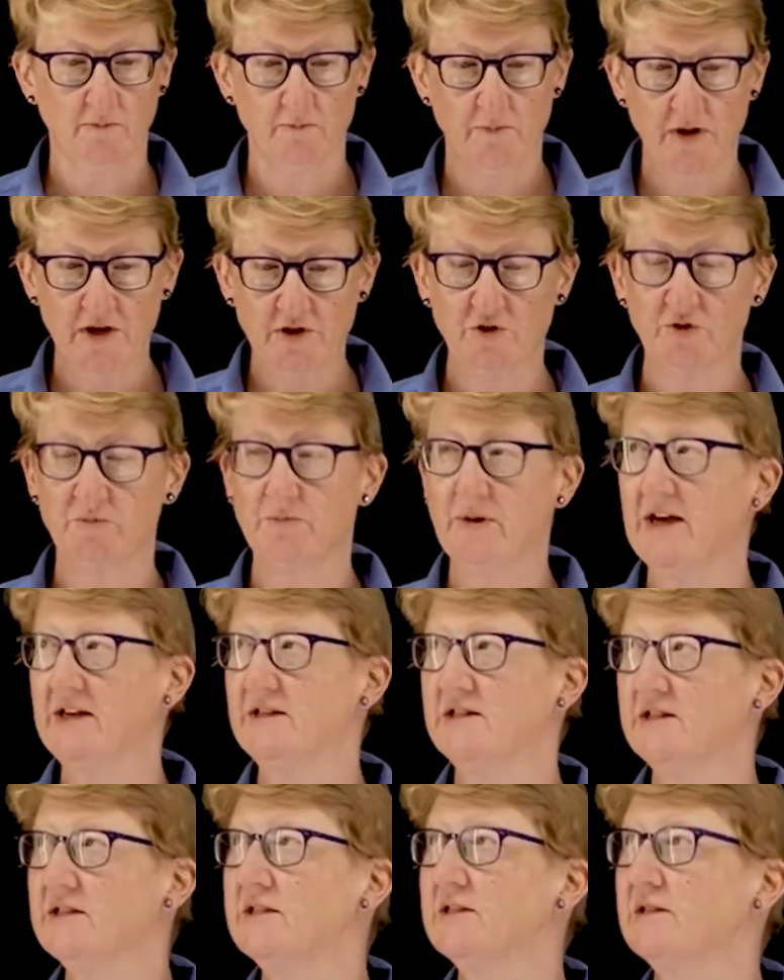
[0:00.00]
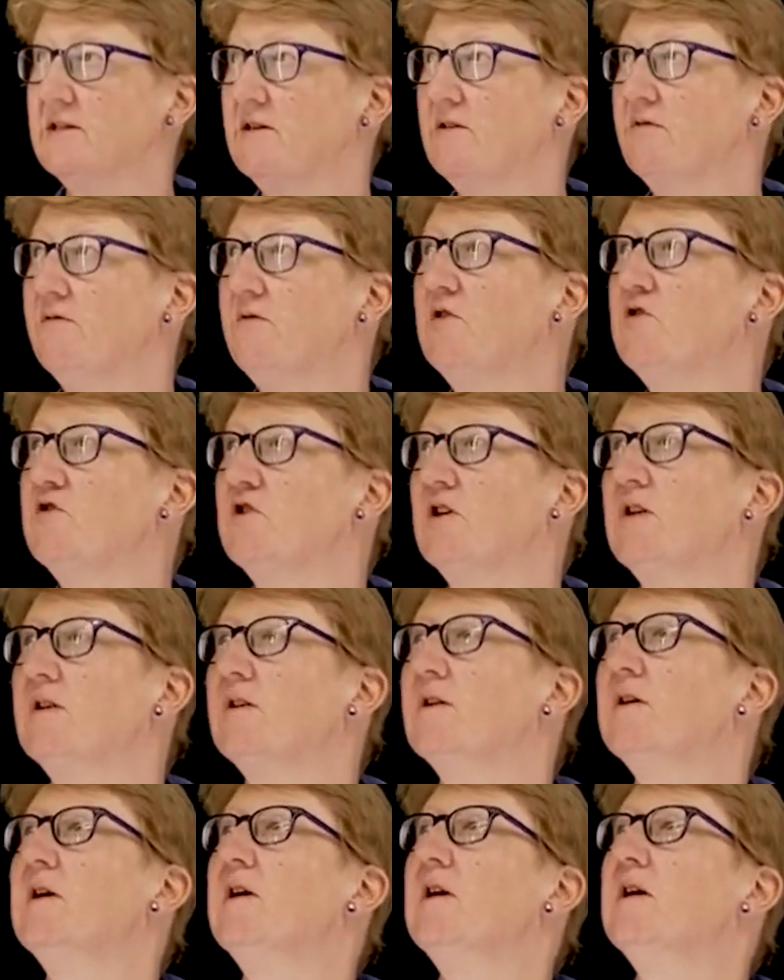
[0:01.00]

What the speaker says: measured by disc diffusion.